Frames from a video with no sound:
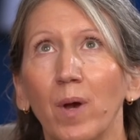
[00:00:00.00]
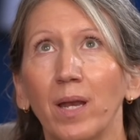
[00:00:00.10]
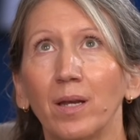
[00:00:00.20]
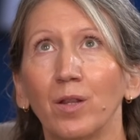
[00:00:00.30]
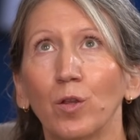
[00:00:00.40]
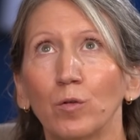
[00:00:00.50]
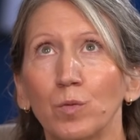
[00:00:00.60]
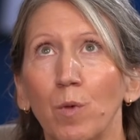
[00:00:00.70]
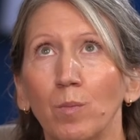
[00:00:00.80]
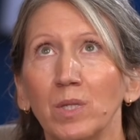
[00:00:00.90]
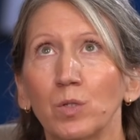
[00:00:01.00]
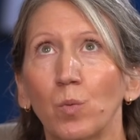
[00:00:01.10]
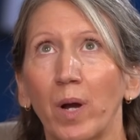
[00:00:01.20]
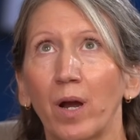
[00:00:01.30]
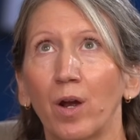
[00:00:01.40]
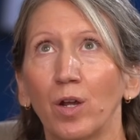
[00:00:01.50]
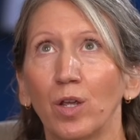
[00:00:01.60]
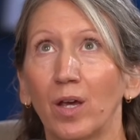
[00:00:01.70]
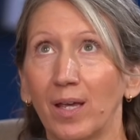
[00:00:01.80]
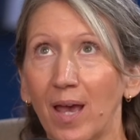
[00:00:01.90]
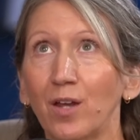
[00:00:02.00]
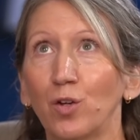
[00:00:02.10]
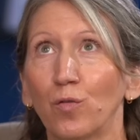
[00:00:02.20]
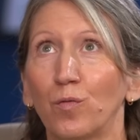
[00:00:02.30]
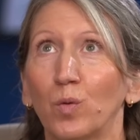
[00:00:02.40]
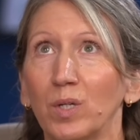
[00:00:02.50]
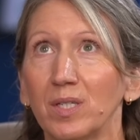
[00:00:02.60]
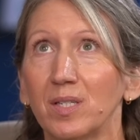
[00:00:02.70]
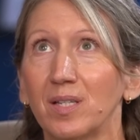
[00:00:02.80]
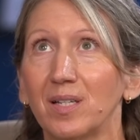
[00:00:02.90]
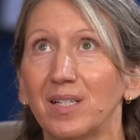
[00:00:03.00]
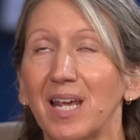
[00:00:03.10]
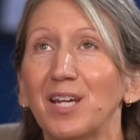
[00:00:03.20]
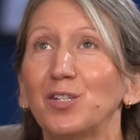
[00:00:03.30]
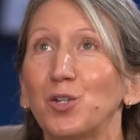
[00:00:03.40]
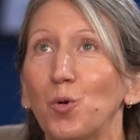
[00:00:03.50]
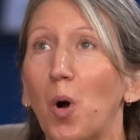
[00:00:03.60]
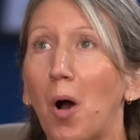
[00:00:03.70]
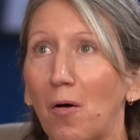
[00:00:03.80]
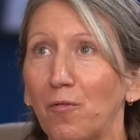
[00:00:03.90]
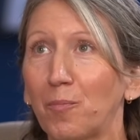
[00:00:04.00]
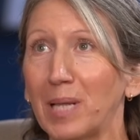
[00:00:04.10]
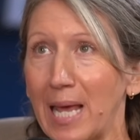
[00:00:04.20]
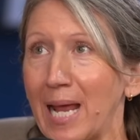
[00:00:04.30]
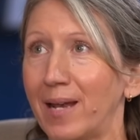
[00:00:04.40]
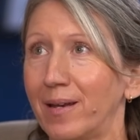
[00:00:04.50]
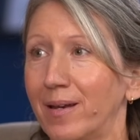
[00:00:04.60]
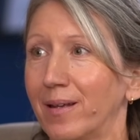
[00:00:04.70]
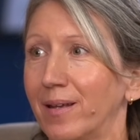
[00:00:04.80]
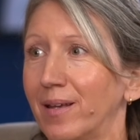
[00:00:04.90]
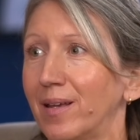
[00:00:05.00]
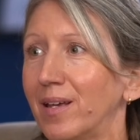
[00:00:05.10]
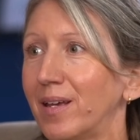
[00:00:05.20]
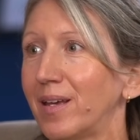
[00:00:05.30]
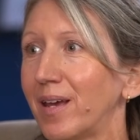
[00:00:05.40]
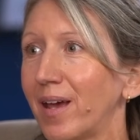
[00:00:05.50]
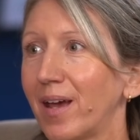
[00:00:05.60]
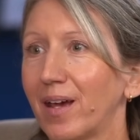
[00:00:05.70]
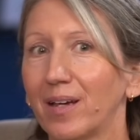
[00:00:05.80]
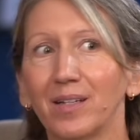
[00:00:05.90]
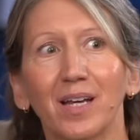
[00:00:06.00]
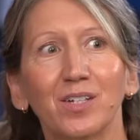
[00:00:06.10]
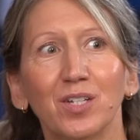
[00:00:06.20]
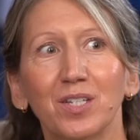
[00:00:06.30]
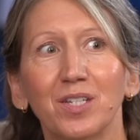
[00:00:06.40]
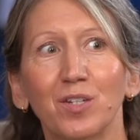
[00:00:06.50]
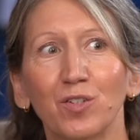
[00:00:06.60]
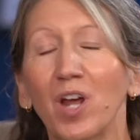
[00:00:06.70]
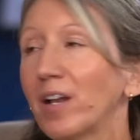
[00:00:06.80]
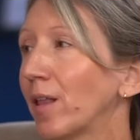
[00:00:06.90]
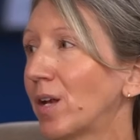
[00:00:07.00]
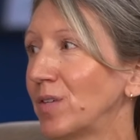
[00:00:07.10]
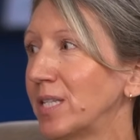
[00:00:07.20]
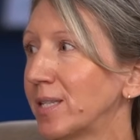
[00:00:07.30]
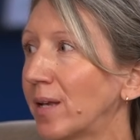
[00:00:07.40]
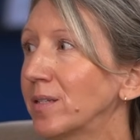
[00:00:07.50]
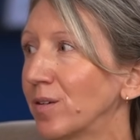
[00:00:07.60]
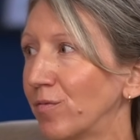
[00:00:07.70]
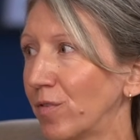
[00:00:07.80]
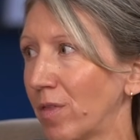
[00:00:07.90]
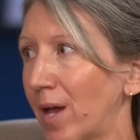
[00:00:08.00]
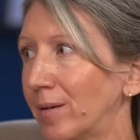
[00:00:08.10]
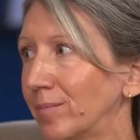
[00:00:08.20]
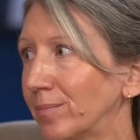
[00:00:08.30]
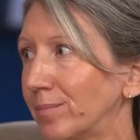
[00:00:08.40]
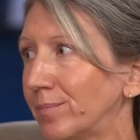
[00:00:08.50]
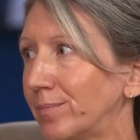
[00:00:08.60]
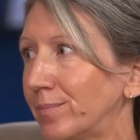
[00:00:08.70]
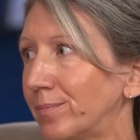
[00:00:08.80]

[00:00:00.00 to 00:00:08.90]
when those moments where again your voice takes you off plan yeah I, I just there's not a lot of incentive for that right